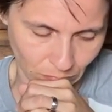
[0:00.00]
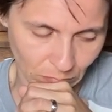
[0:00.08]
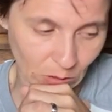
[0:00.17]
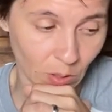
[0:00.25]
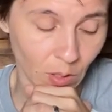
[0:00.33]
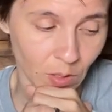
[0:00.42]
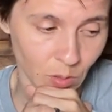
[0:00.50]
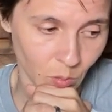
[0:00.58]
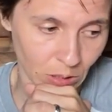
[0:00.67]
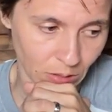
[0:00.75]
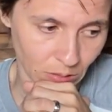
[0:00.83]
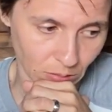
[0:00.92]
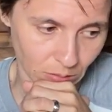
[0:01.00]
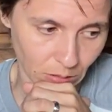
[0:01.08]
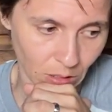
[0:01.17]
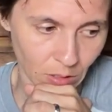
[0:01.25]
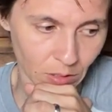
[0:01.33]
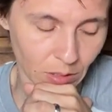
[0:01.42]
it's a hard one
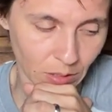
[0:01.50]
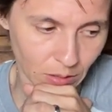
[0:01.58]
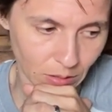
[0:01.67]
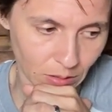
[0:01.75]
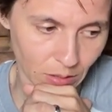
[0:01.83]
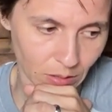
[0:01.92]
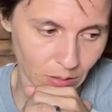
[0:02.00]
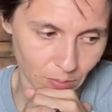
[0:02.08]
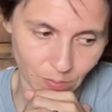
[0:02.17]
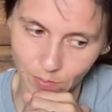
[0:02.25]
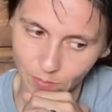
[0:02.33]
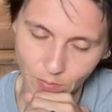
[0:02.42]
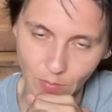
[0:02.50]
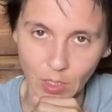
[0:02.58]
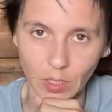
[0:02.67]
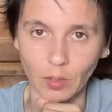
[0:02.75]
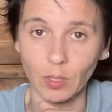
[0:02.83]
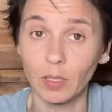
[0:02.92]
hard to to you
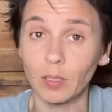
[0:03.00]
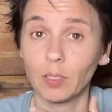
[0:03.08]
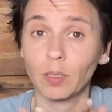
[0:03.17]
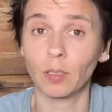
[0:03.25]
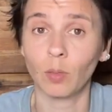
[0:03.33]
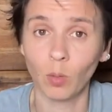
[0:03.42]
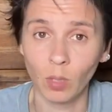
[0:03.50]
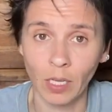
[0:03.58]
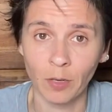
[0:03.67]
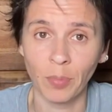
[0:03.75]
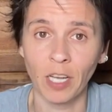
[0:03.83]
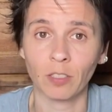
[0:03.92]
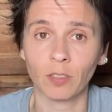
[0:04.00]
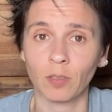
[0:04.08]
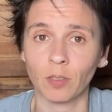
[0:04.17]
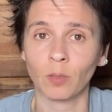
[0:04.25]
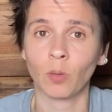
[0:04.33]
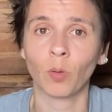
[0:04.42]
know because there's a whole lot of passion
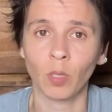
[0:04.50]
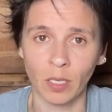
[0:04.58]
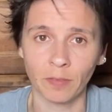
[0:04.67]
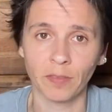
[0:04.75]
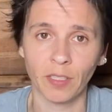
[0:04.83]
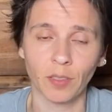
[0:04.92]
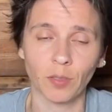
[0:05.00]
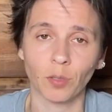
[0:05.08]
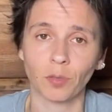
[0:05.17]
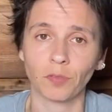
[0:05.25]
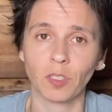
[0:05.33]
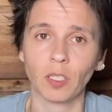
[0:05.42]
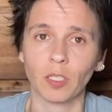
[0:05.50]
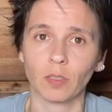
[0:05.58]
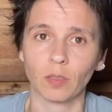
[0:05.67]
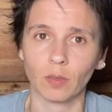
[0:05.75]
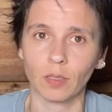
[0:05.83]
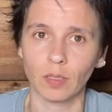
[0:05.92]
there's a whole lot of things you're feeling
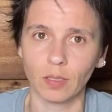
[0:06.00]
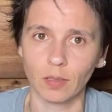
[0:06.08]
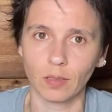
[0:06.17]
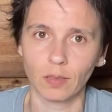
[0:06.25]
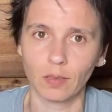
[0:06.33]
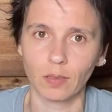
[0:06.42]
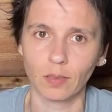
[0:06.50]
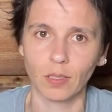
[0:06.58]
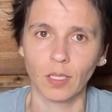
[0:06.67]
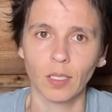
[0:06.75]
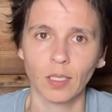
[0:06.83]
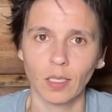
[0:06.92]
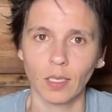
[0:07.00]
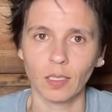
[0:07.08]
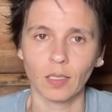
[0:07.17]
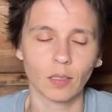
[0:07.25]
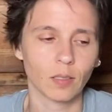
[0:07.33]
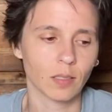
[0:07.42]
so it's like uh,
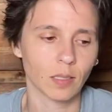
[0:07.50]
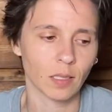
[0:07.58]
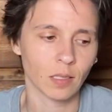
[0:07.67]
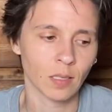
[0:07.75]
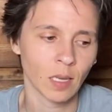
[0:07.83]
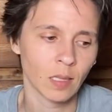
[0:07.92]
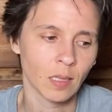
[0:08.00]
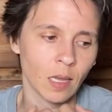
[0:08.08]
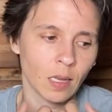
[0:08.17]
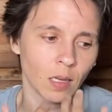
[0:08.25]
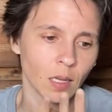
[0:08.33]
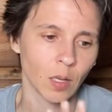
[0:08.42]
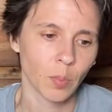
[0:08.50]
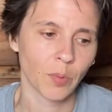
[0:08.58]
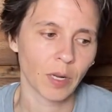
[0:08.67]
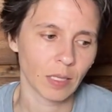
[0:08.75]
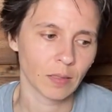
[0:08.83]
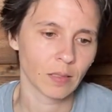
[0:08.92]
kind of hard to contain that
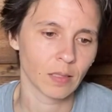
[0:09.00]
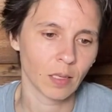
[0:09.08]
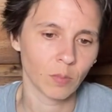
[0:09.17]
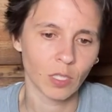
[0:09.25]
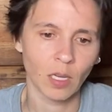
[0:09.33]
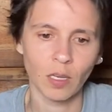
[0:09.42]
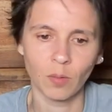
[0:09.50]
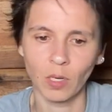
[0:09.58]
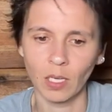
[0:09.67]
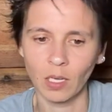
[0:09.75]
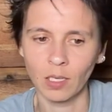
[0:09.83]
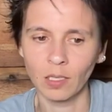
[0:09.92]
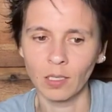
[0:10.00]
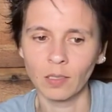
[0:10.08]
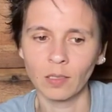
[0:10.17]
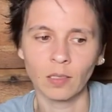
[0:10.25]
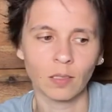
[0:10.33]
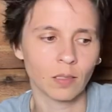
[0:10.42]
but at the same time i kind of get
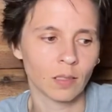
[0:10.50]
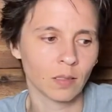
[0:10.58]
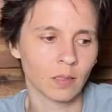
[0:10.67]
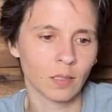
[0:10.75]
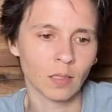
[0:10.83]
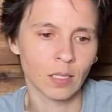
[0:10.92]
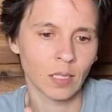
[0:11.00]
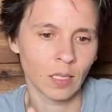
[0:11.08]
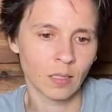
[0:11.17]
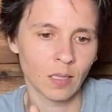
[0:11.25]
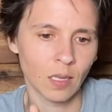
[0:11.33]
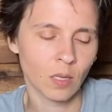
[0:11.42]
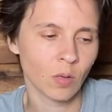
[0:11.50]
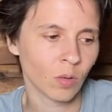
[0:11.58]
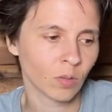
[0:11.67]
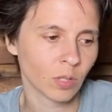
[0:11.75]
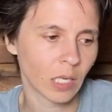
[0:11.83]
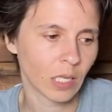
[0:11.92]
the, the the sense that you
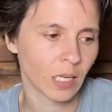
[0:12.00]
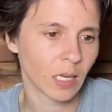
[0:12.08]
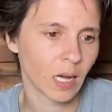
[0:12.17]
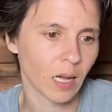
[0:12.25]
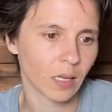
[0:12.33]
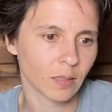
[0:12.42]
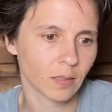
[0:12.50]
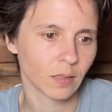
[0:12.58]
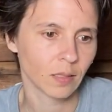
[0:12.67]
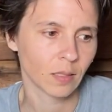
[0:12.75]
already got